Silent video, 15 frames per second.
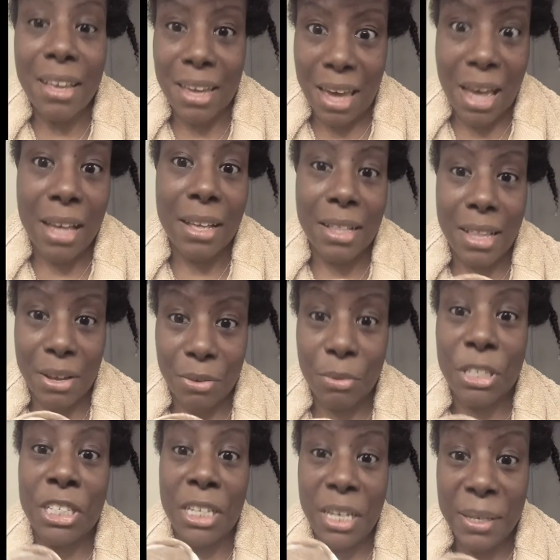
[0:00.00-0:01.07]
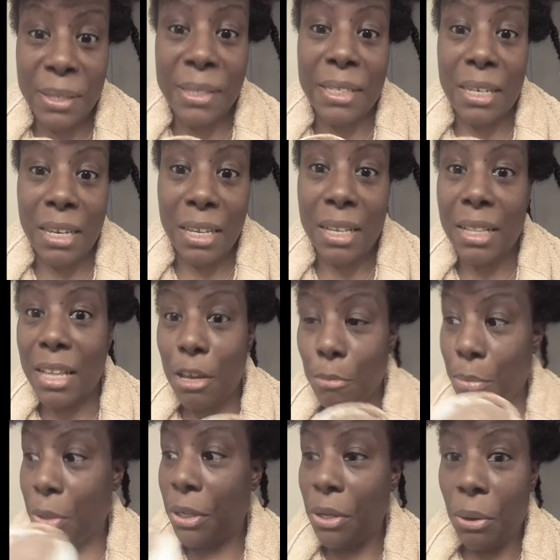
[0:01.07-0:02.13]
Yeah, the chia seed that they
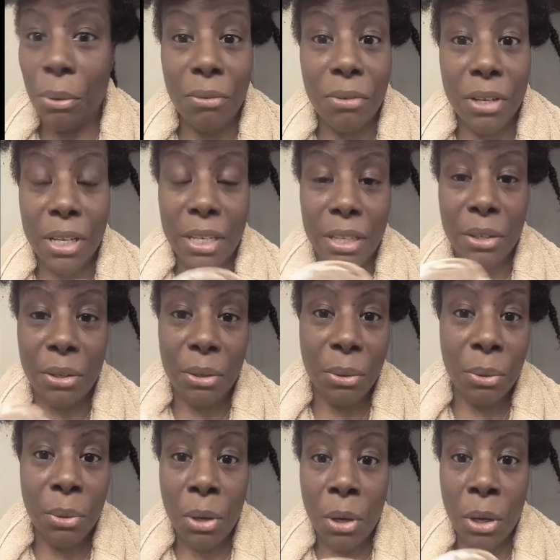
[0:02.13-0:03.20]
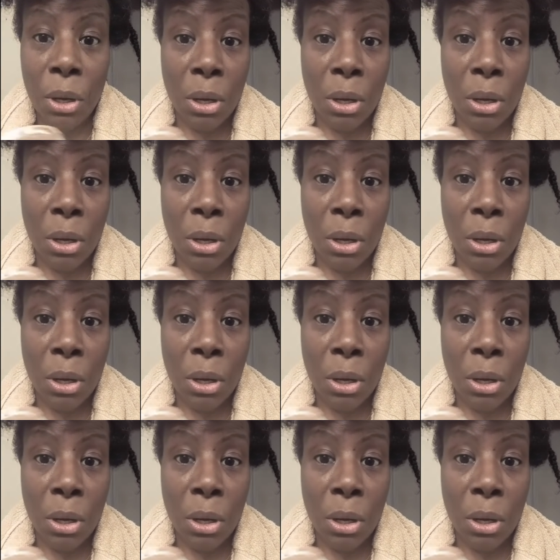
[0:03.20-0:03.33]
put over their little